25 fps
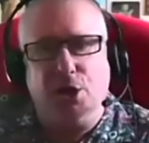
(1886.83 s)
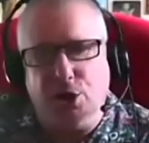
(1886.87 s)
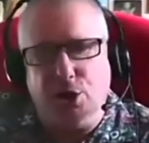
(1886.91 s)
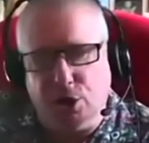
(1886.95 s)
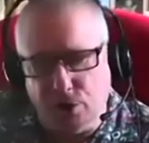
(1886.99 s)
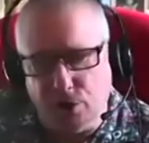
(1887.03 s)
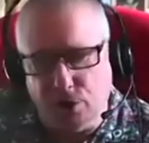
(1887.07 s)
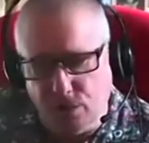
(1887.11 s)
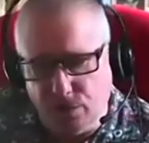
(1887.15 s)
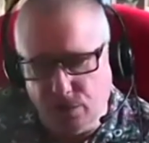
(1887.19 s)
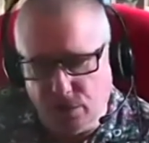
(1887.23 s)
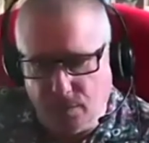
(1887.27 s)

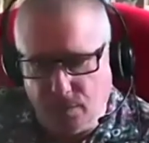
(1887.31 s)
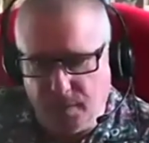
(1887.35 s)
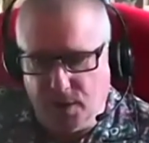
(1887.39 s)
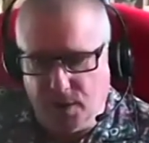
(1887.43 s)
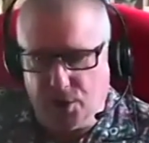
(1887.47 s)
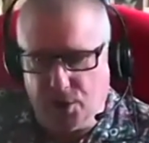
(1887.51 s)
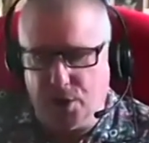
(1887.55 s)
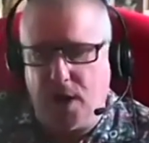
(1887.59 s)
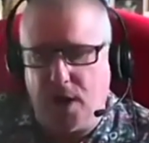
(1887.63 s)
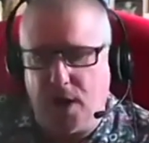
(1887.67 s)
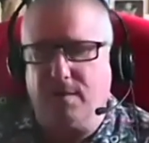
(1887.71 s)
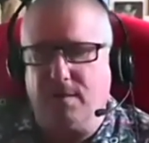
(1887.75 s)
Do them in
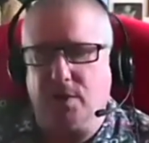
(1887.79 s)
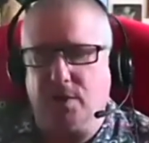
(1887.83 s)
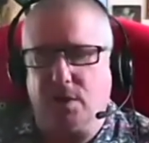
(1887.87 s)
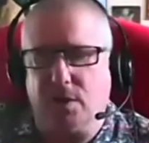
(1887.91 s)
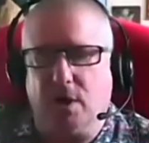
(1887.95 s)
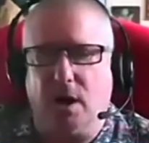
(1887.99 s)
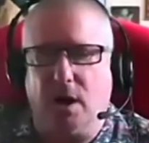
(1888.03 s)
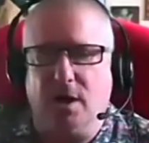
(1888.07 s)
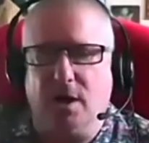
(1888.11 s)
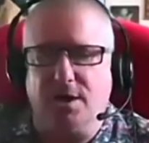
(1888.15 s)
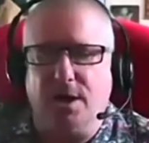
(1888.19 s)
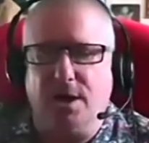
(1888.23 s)

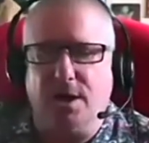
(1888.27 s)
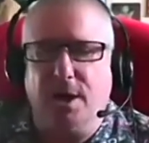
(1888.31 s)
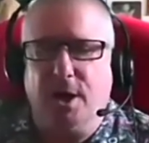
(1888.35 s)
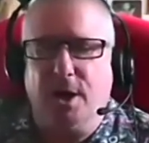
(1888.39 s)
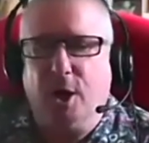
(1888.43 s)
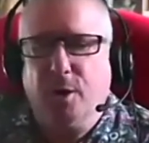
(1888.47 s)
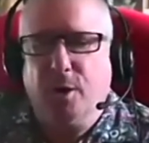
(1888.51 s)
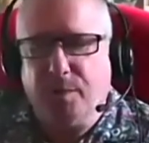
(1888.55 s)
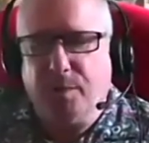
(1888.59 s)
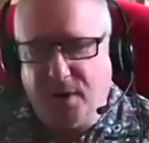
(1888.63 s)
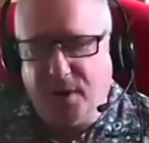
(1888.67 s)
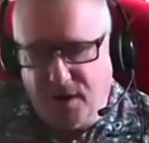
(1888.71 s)
JavaScript.
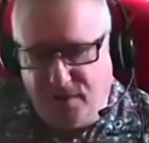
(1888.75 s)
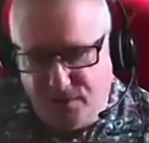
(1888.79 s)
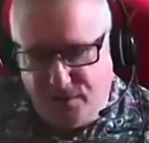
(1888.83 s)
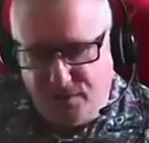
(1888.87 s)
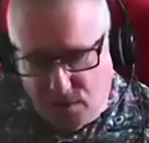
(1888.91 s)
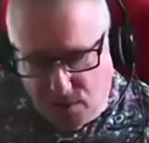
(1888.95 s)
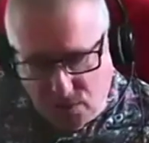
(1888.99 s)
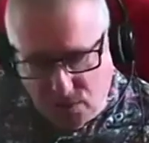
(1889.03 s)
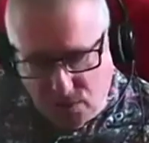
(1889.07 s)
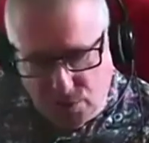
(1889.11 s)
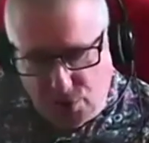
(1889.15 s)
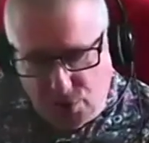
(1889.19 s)
But if you
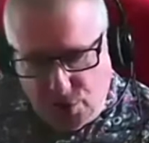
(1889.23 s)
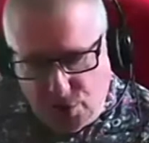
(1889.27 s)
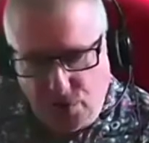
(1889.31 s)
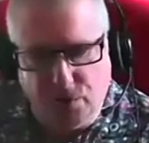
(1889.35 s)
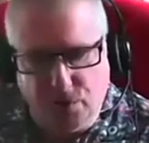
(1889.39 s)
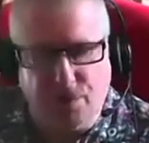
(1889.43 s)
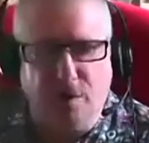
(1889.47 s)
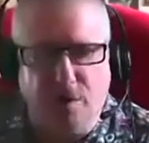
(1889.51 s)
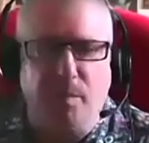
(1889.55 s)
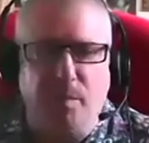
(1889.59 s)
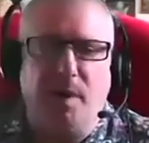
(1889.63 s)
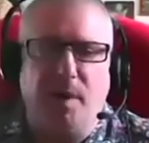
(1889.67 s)
can
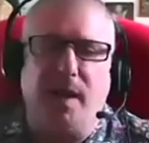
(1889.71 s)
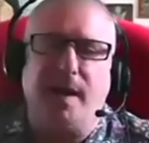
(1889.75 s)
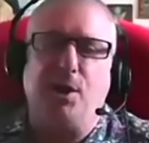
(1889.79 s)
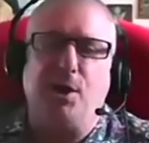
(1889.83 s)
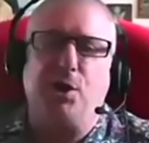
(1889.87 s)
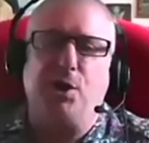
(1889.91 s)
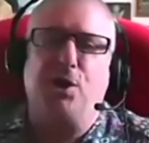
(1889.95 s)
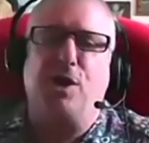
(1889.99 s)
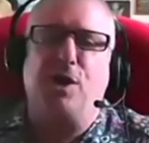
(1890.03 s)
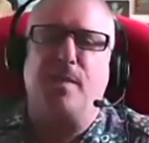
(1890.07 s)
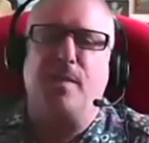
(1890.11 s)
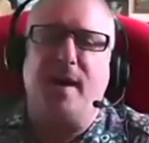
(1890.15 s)
do them in
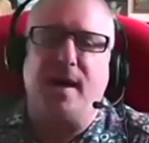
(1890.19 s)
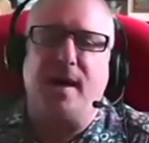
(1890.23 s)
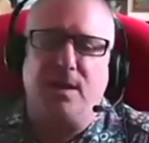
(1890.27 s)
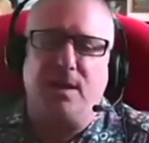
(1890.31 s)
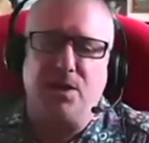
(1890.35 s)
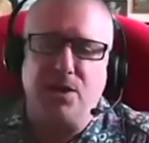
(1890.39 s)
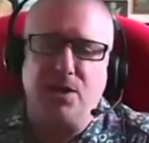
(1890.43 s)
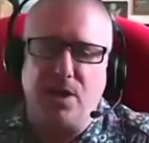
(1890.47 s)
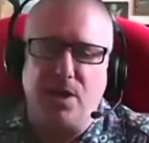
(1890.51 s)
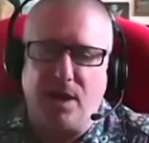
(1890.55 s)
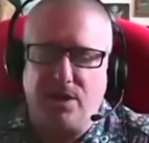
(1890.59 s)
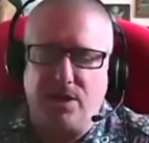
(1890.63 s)
HTML and
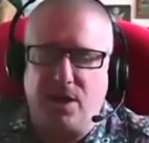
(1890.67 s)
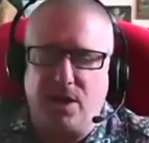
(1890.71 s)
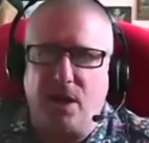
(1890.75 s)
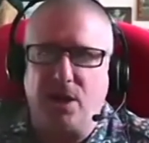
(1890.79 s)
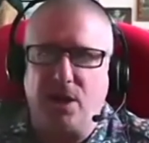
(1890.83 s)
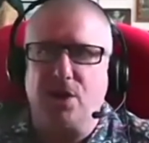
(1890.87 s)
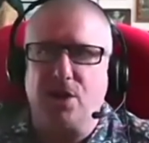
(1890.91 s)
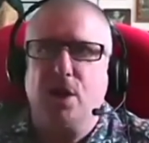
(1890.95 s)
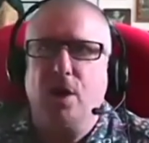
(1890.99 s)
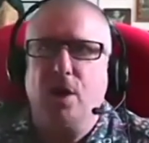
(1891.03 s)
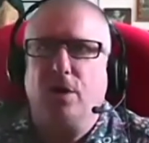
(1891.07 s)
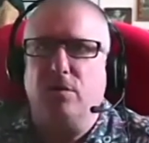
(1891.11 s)

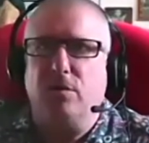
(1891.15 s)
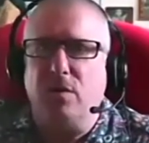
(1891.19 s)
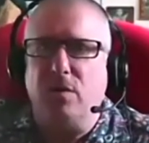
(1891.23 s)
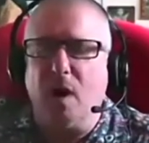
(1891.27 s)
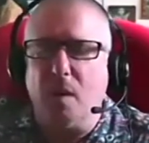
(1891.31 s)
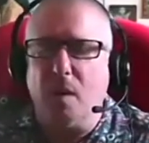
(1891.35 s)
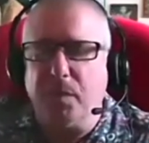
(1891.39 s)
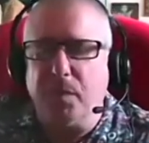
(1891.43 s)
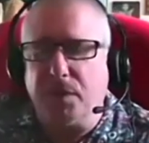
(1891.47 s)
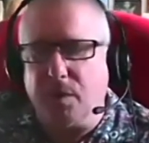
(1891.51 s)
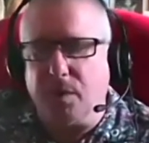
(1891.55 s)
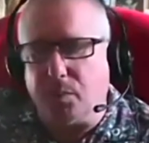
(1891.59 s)
CSS,
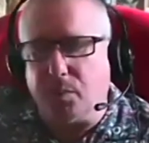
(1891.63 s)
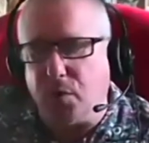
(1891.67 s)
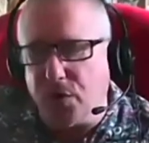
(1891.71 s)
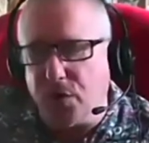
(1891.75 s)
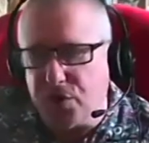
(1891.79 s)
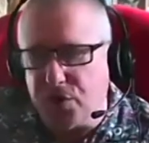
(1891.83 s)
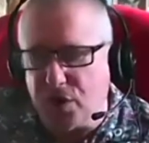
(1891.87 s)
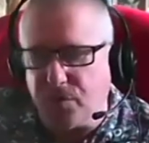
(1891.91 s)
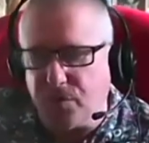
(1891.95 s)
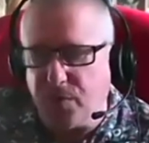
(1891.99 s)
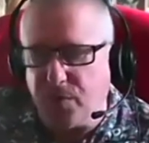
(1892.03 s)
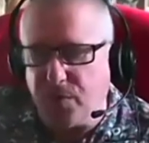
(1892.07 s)
remember the
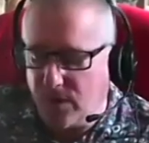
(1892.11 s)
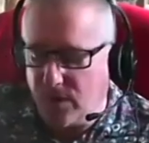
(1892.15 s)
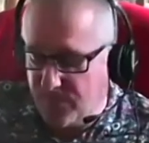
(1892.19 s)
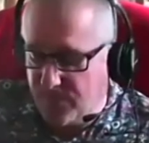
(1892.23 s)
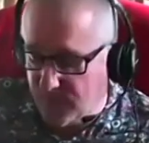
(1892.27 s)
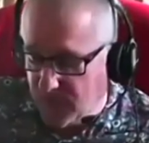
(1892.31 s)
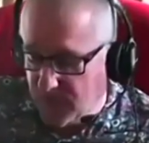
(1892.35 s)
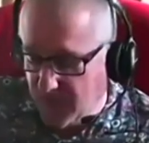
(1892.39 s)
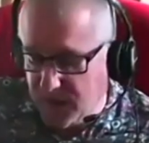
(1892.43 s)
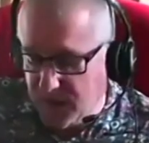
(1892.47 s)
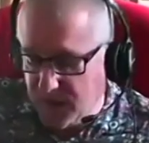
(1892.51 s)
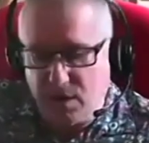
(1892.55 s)
principle of
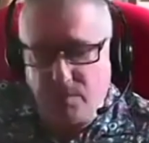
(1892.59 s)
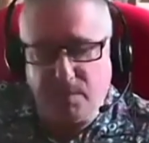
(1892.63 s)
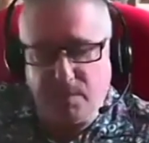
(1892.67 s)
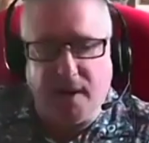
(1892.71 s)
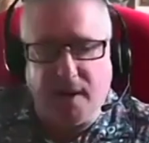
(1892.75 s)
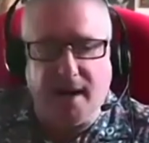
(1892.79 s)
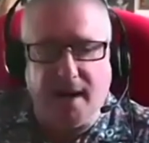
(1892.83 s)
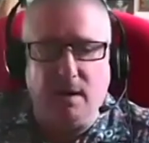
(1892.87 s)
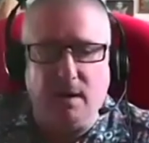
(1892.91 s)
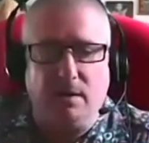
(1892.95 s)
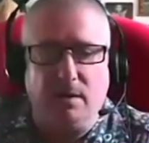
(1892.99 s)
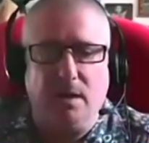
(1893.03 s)
the least
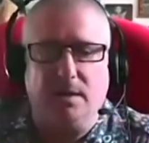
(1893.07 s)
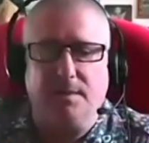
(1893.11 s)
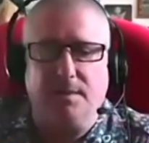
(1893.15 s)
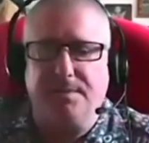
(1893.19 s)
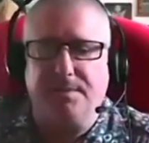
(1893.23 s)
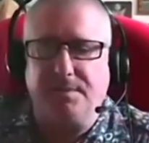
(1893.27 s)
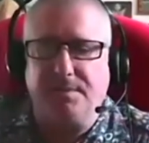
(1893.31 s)
power.